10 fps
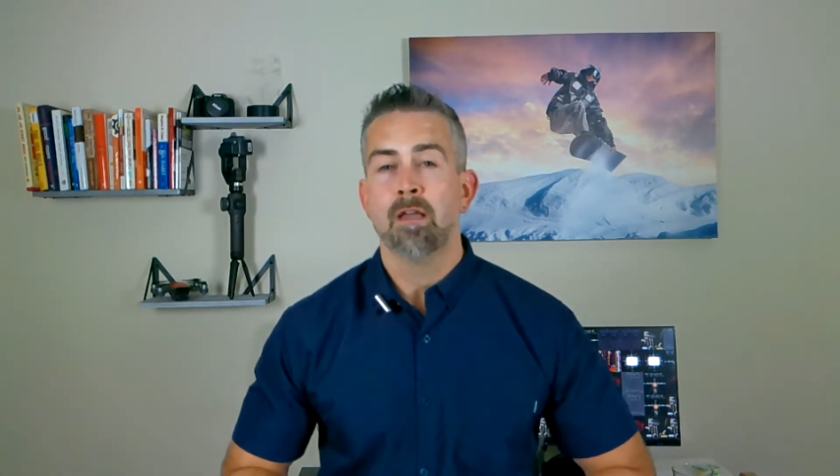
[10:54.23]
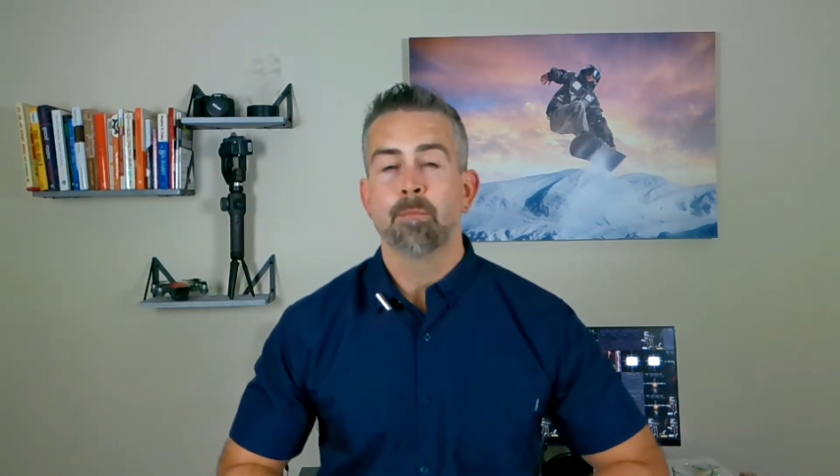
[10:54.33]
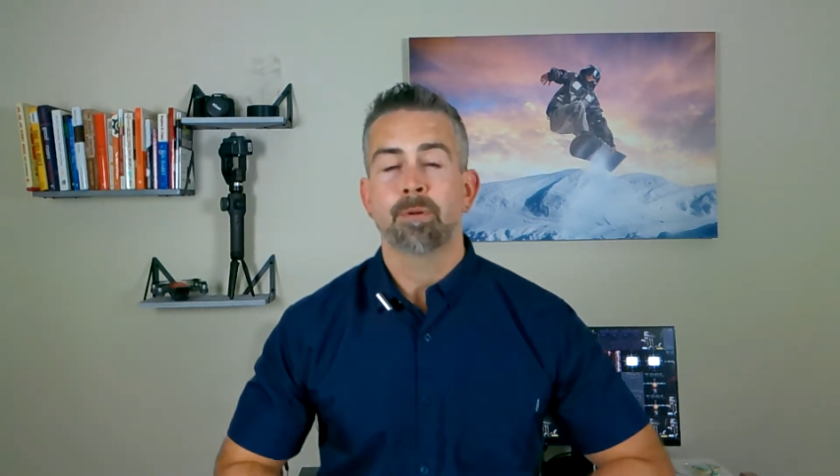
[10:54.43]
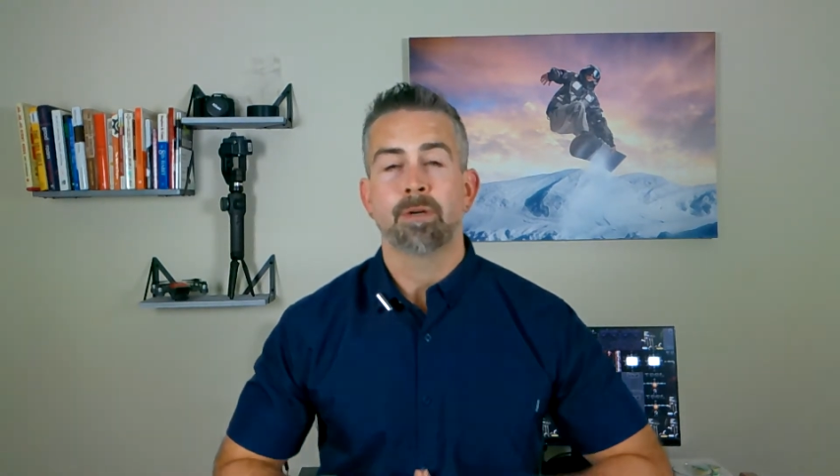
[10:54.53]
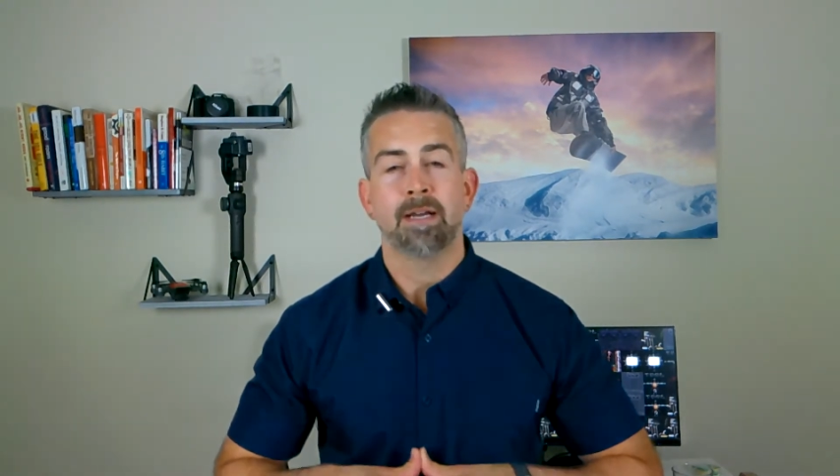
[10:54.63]

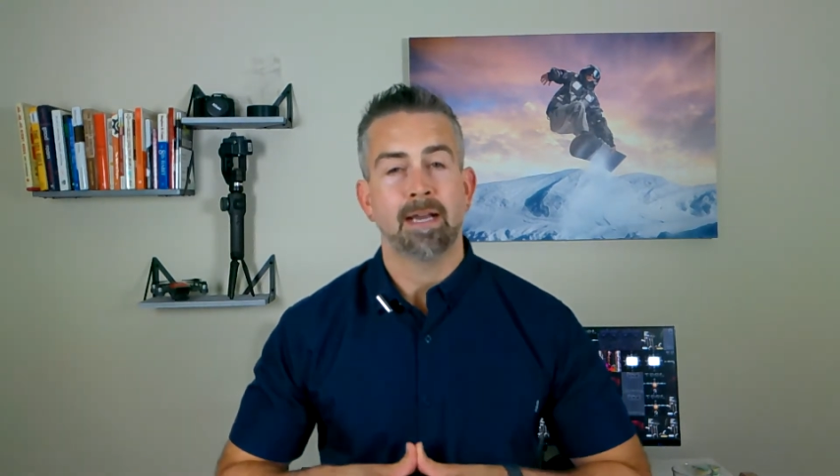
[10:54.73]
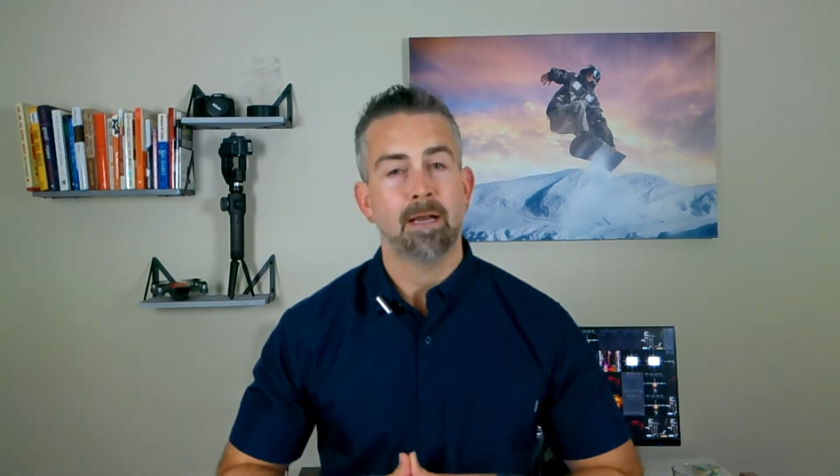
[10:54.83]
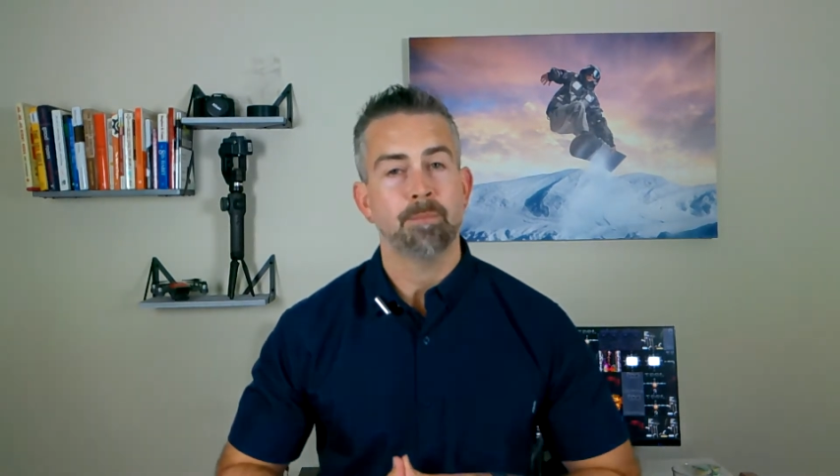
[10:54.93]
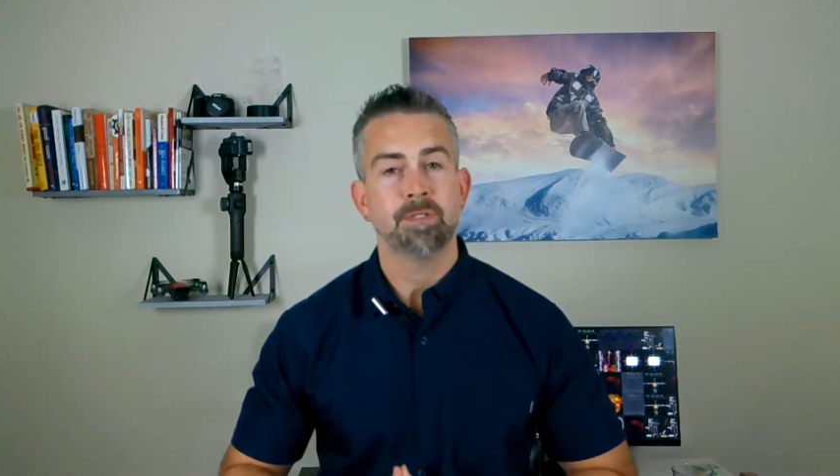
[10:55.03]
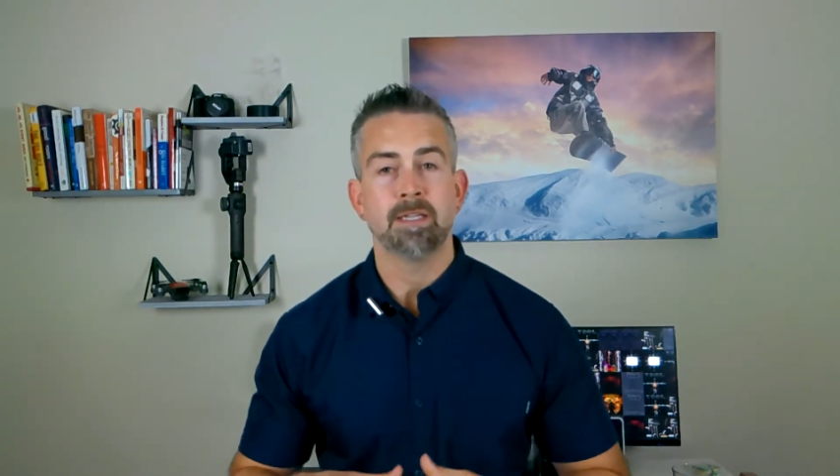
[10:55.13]

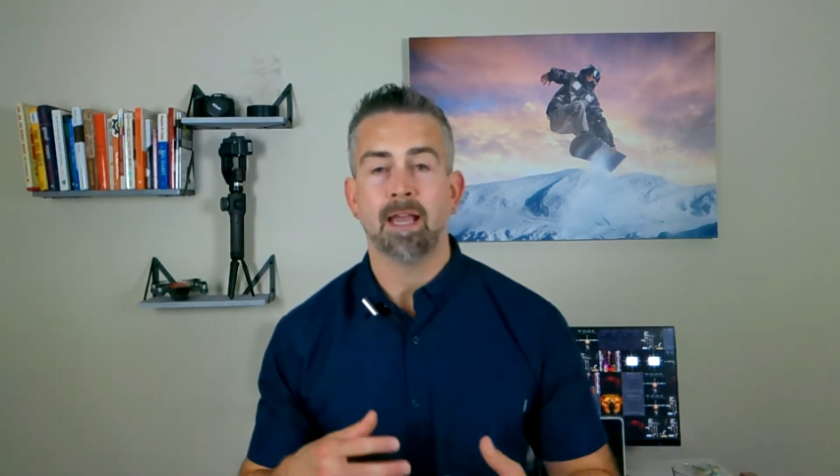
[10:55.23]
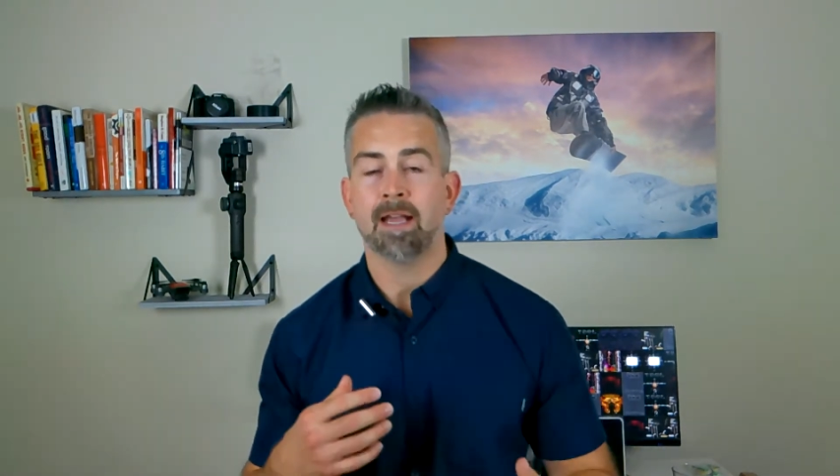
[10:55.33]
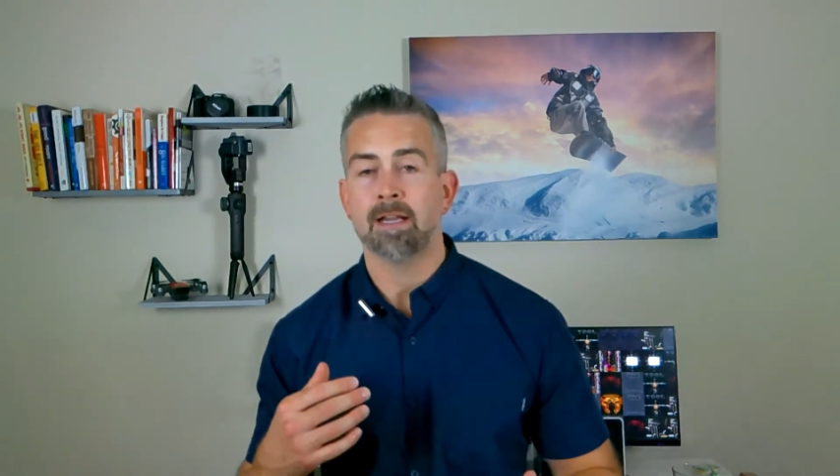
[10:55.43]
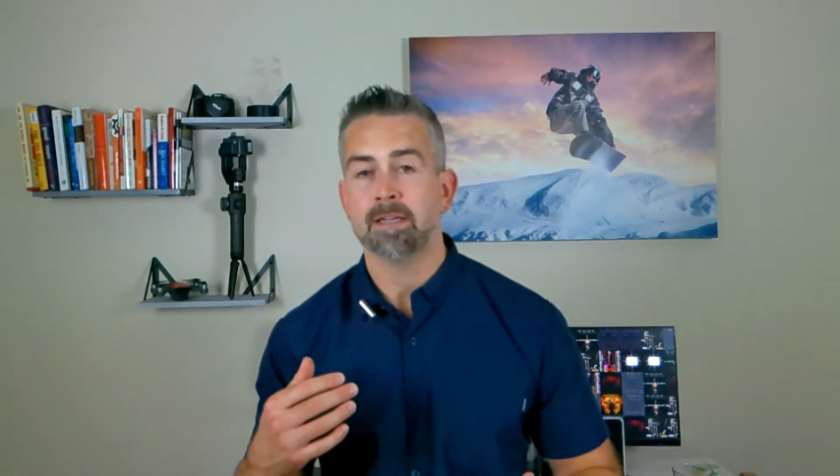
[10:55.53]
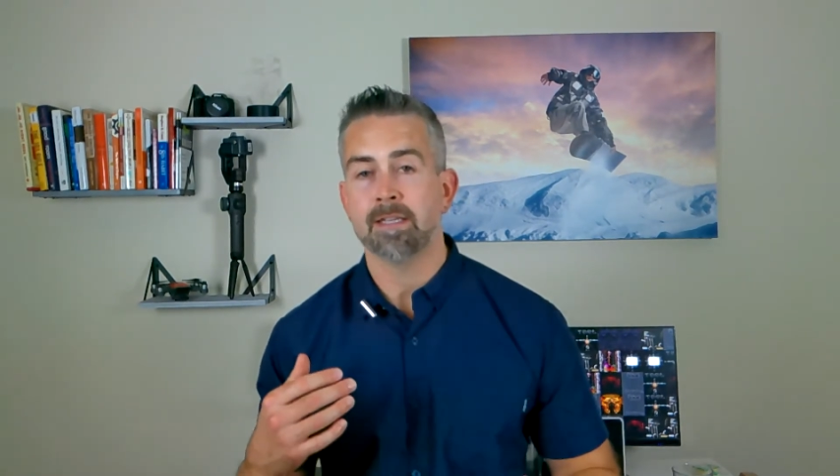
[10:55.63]
perhaps the
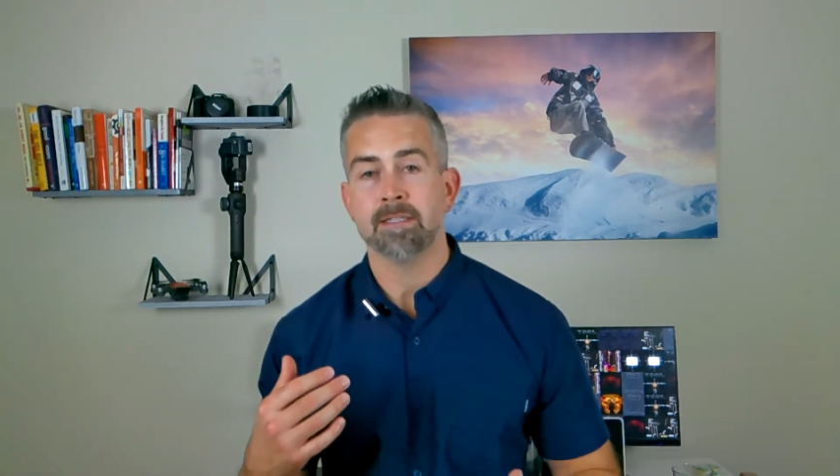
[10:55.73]
ad